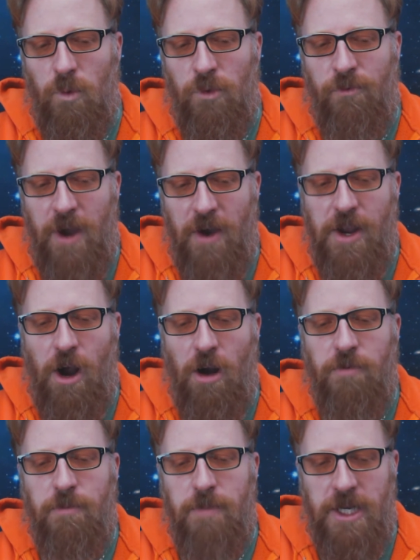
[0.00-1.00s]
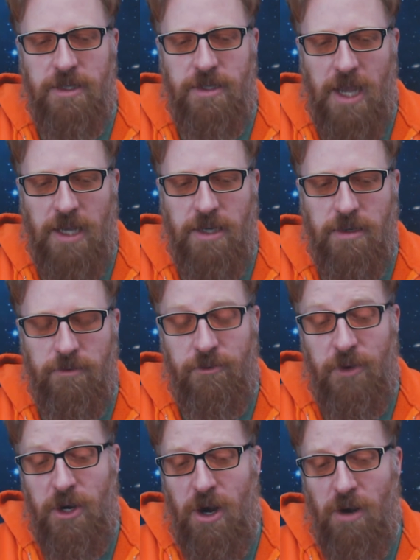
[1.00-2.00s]
was very hard for me to take. It
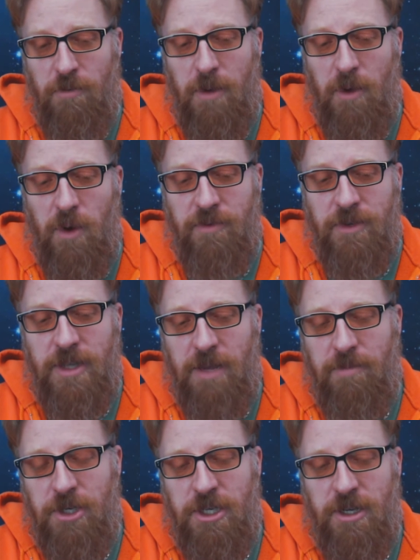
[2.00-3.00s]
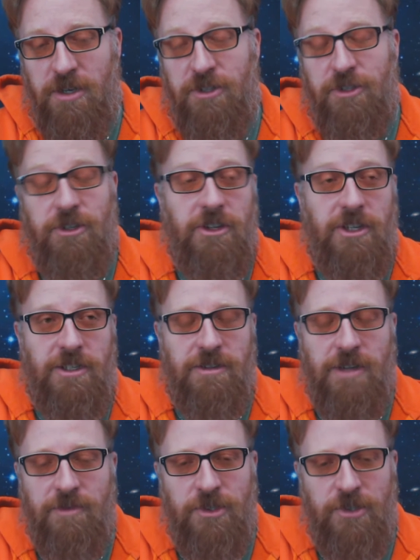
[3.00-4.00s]
was very hard for my wife to take, but she understood,
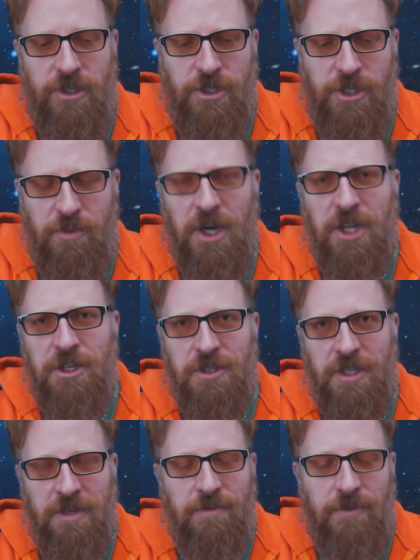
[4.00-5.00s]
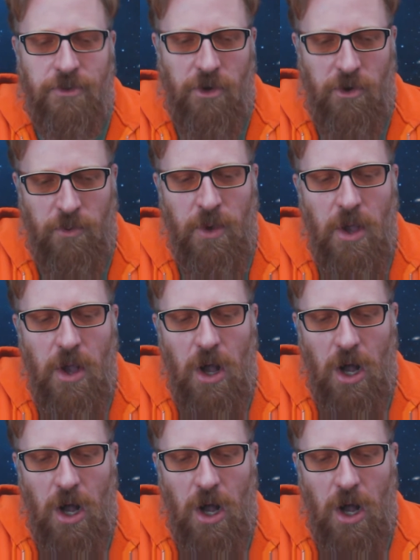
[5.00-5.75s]
and obviously she wanted to live. So,